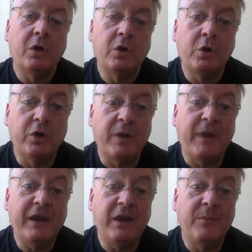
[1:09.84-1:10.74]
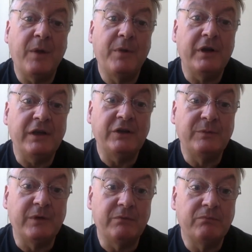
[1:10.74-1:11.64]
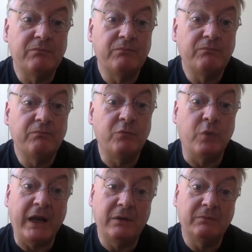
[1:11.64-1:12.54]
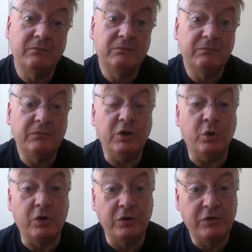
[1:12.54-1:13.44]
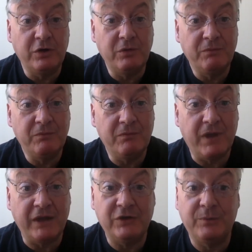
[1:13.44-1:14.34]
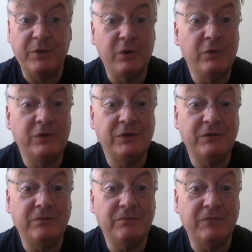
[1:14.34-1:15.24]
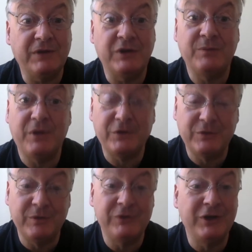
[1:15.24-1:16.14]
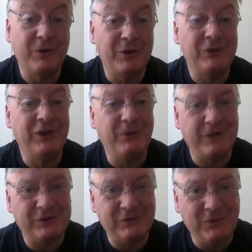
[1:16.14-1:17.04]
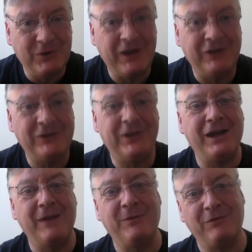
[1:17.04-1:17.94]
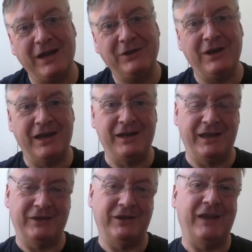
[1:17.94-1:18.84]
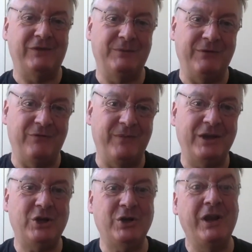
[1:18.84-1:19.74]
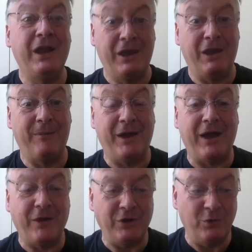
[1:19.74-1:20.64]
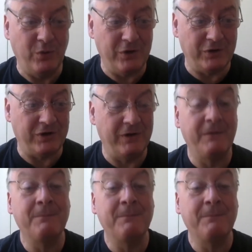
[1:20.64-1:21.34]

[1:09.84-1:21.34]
Could I make him a policeman? Well, you could do. I suppose it is possible to go along to the Questura and say, I'm a writer, I'd like to have some information about how you work.